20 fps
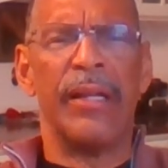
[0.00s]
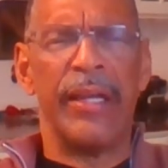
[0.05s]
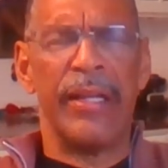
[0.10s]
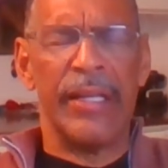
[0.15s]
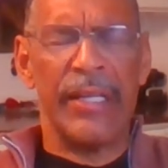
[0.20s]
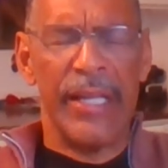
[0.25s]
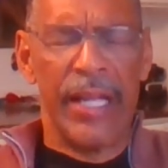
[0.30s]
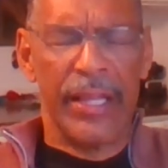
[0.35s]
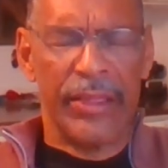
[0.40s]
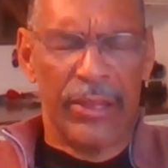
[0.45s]

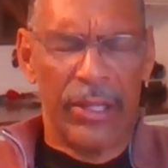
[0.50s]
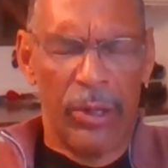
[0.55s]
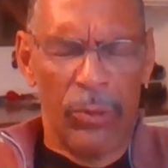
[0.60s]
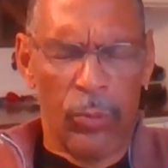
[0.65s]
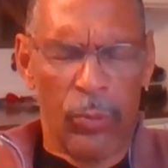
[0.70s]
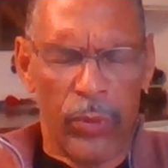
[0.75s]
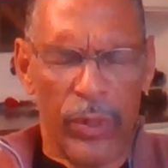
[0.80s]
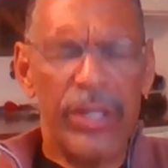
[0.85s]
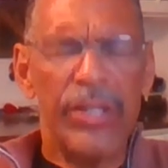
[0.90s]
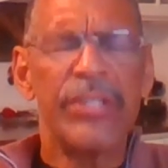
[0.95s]
Let the
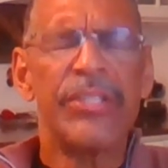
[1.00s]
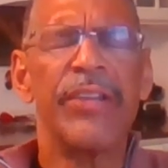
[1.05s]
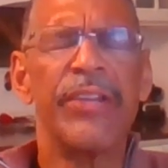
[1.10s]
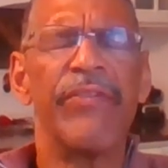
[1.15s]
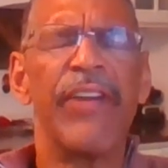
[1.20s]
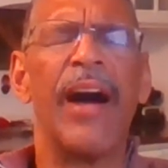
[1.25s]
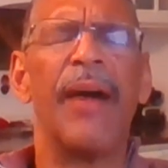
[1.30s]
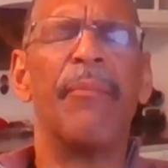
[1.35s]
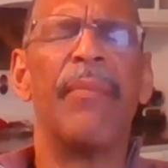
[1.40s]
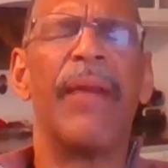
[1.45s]
words of our
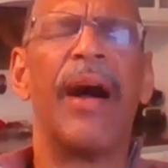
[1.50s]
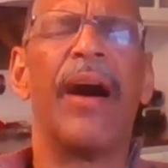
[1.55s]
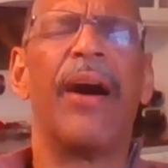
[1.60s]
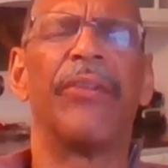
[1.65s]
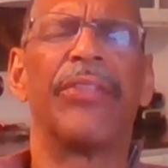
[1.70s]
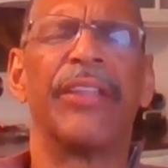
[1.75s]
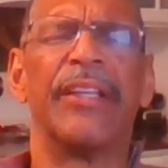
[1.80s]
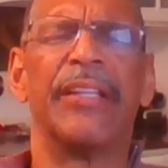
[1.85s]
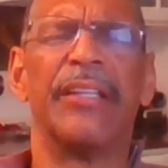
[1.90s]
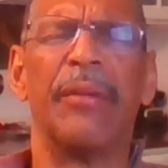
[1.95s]
mouth
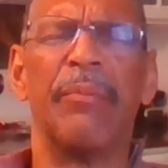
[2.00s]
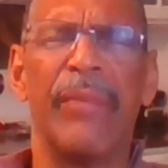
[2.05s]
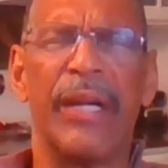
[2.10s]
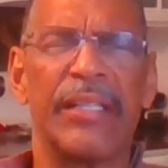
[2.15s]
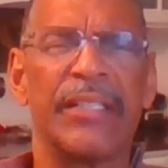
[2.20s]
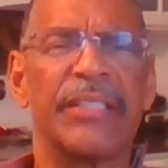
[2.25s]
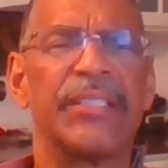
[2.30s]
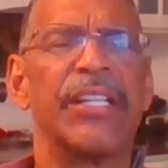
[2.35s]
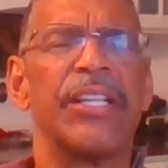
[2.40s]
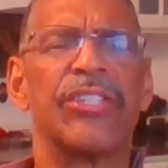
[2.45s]
and the
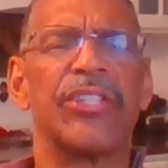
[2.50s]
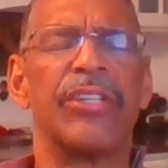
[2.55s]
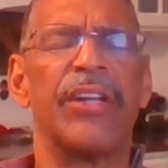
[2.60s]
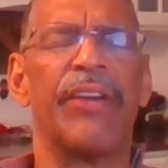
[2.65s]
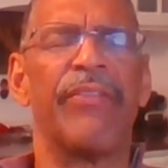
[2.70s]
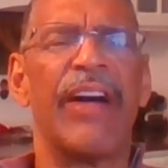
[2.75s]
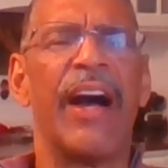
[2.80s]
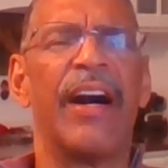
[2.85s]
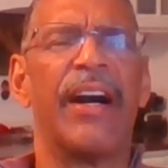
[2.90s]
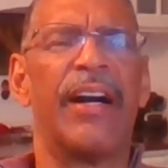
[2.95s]
meditation of
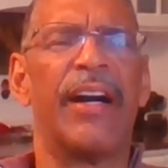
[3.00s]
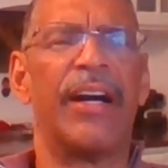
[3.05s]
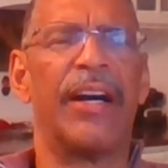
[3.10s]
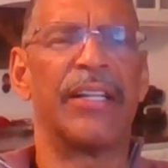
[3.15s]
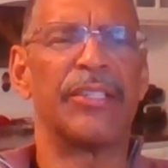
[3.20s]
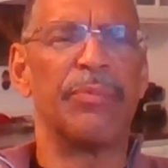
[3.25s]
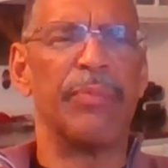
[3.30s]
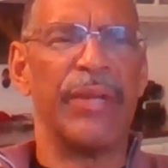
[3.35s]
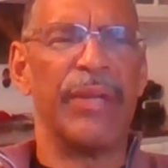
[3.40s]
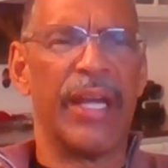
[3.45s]
our hearts
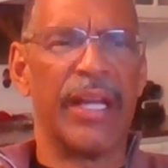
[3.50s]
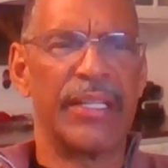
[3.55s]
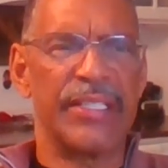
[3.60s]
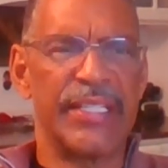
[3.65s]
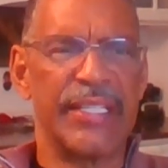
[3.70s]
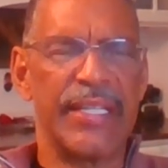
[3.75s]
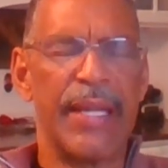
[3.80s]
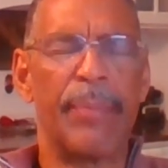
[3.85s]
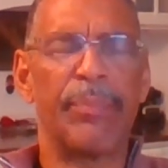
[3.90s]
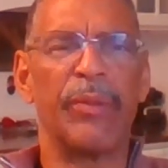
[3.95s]
be
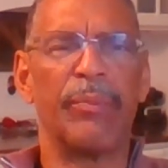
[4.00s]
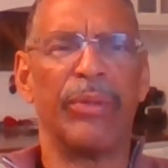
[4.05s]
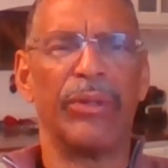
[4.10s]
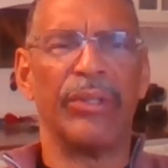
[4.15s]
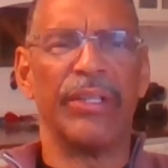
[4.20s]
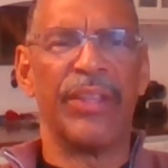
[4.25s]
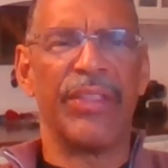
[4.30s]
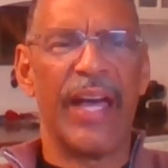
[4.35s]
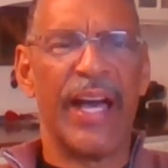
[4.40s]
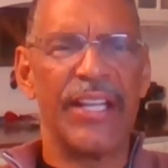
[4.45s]
acceptable in
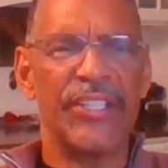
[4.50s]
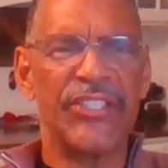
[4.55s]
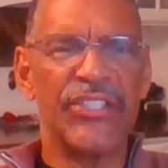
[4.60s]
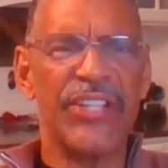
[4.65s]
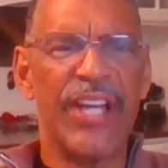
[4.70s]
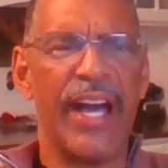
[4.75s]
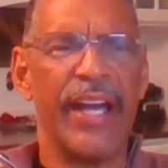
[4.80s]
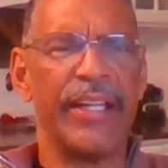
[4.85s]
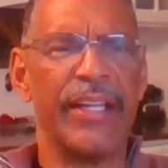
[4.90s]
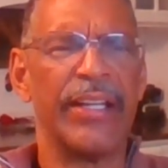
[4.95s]
thy
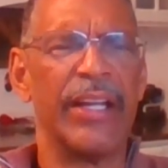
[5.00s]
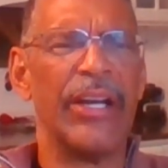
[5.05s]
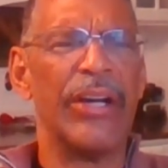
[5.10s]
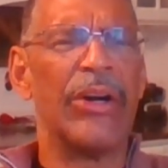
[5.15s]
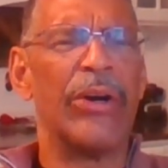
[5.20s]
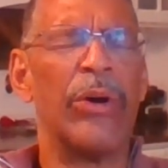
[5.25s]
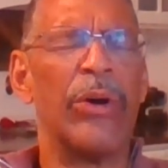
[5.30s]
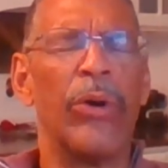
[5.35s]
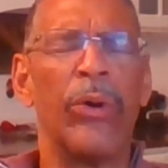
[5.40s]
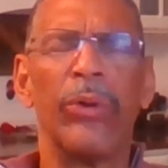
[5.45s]
sight,
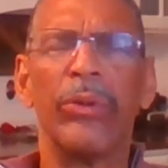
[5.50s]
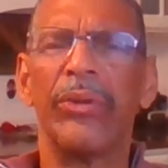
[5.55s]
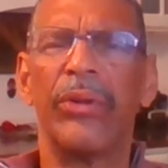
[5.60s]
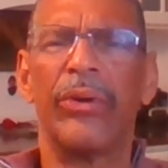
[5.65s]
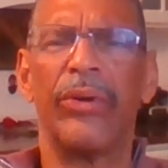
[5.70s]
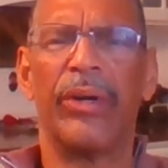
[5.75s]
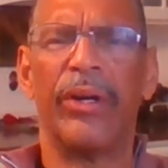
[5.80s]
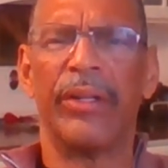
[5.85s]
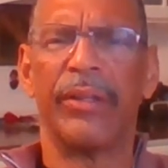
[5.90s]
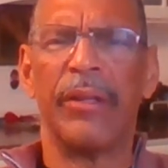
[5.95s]
O
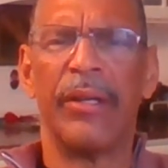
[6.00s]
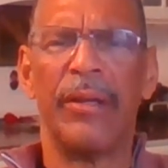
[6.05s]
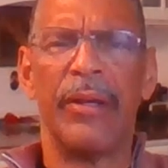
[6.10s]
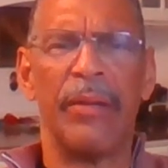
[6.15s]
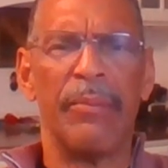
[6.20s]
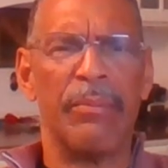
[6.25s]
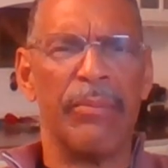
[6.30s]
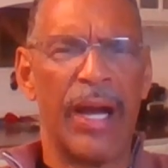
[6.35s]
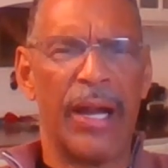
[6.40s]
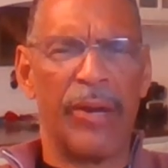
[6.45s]
Lord,
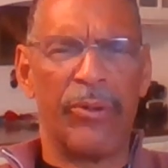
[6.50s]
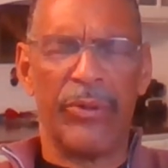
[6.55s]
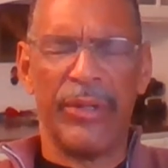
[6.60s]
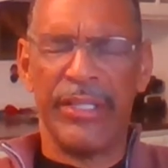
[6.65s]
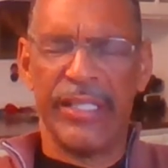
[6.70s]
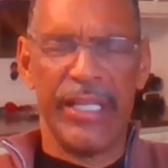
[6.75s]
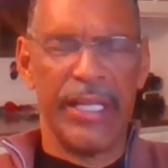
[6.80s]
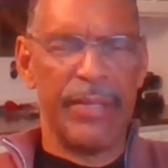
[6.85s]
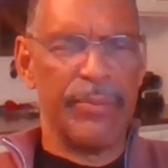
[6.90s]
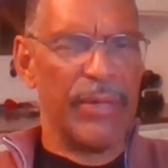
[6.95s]
my
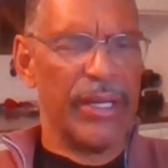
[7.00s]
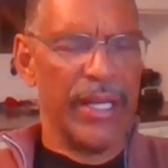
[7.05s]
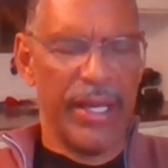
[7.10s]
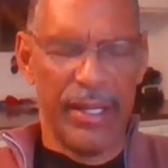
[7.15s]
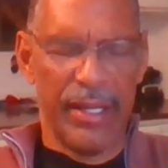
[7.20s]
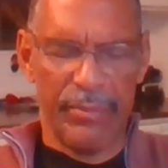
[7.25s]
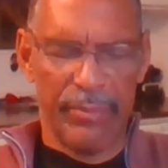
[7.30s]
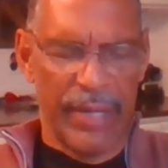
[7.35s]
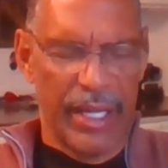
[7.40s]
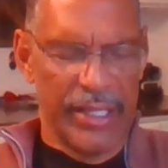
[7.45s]
Redeemer and
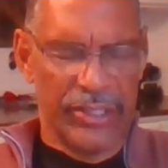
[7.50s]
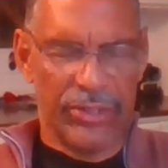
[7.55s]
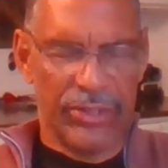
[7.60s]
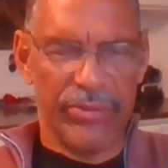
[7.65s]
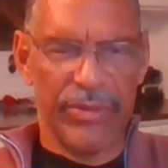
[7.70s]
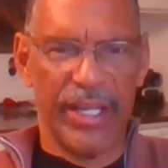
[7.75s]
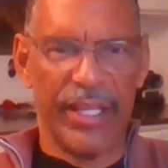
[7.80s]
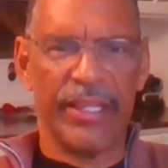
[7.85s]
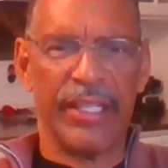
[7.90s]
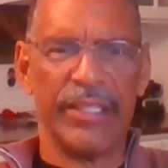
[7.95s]
my
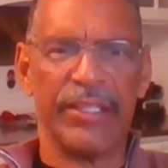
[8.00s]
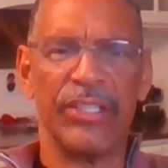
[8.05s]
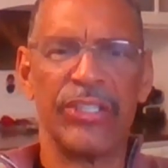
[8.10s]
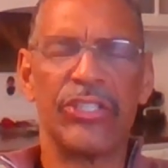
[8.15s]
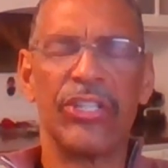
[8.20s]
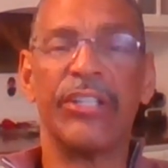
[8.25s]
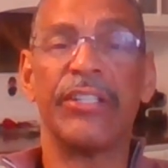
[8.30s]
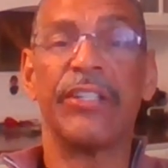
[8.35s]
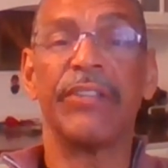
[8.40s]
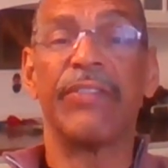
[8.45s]
strength. And the
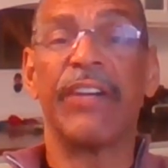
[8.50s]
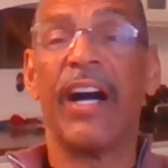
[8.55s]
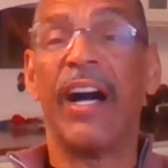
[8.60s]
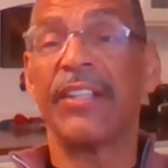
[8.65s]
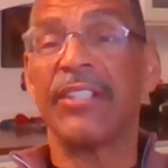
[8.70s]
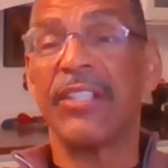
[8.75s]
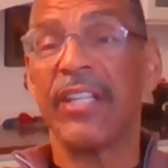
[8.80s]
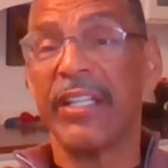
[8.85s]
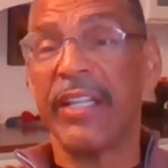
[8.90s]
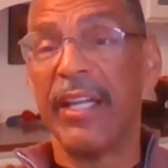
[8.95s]
church of God
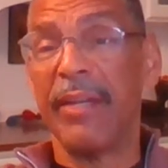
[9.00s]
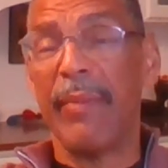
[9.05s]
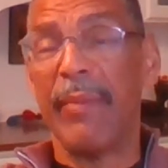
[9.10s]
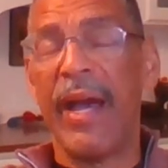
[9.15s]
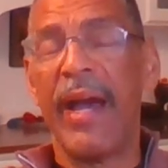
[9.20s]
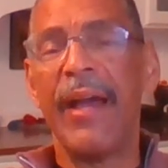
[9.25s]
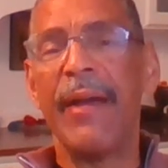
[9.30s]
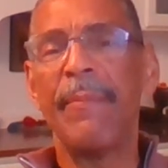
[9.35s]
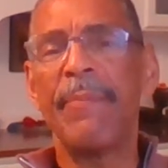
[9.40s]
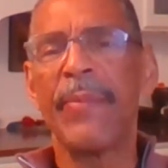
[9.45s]
said,
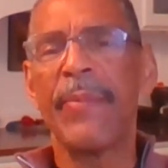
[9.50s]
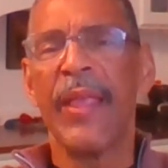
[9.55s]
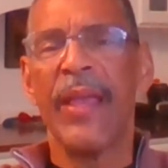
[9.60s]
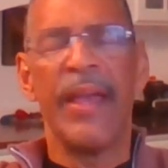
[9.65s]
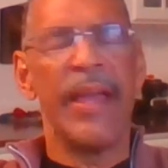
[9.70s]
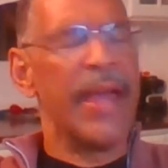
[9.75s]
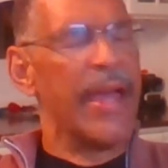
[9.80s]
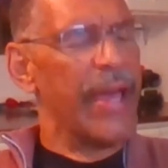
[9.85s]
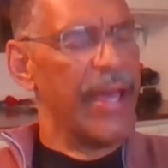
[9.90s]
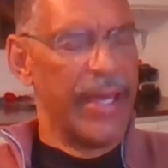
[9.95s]
amen,
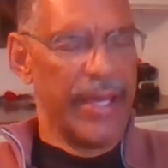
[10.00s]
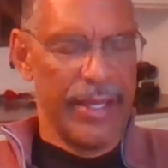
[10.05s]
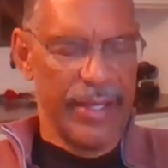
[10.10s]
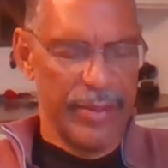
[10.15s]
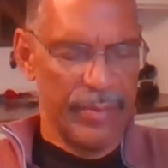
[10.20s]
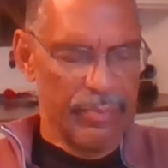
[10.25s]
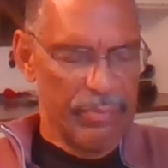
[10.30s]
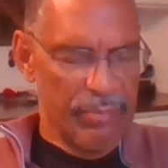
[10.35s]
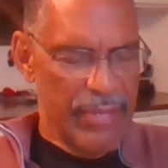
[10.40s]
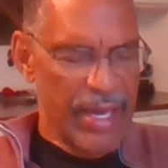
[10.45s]

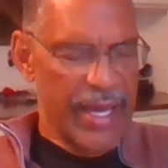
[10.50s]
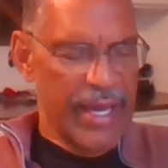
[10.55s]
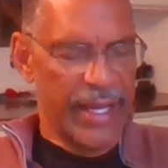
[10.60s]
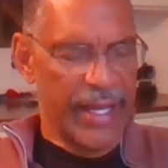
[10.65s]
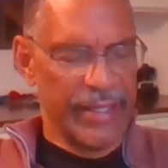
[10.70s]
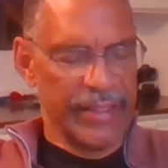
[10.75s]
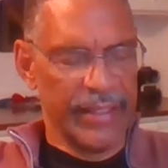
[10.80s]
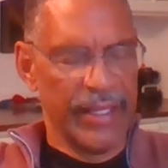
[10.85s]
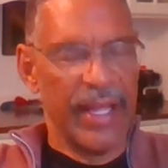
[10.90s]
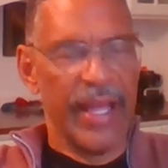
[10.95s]
amen,
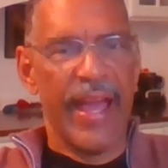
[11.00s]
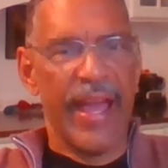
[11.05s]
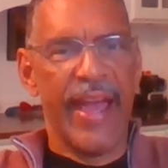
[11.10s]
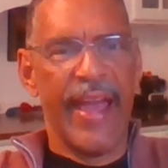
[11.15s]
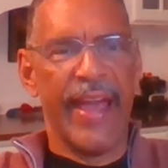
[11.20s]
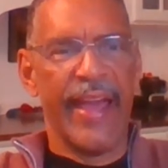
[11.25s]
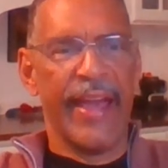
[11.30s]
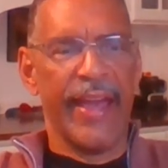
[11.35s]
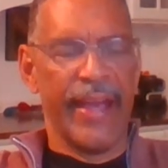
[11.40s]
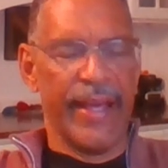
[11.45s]

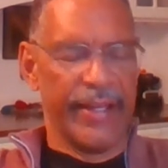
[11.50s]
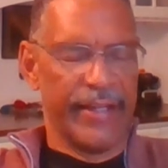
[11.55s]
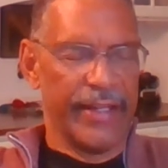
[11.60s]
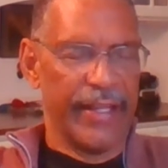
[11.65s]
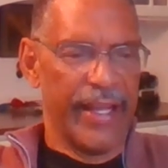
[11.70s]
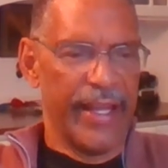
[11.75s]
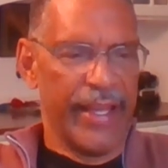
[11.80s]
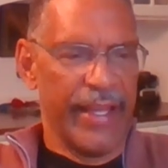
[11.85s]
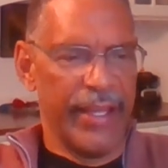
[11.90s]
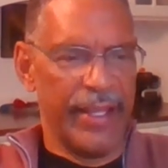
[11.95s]
and
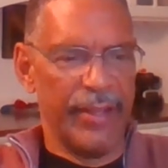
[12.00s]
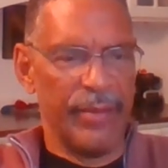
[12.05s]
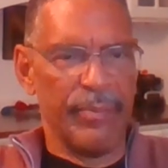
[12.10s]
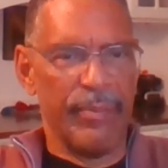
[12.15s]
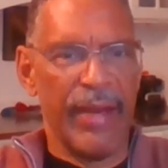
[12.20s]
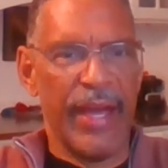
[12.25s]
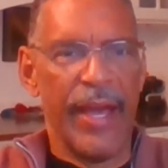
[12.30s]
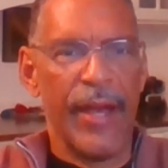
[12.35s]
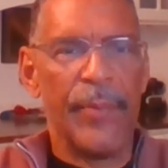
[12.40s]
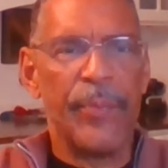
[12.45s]

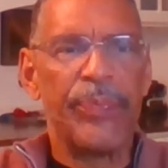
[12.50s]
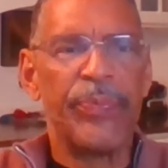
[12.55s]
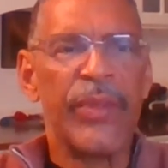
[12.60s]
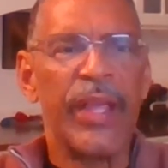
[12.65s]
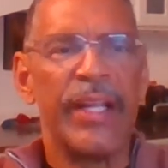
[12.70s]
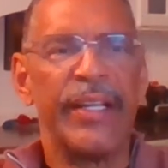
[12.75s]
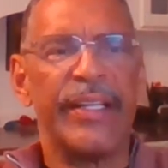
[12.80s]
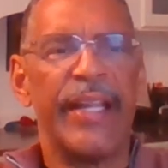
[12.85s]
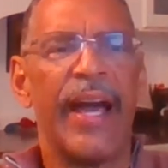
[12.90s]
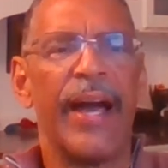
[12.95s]
amen.
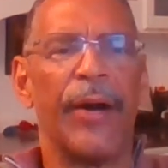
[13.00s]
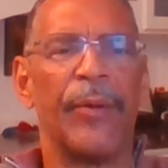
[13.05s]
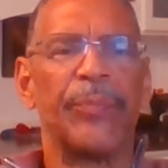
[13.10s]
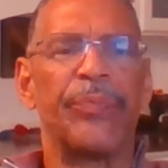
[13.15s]
Now,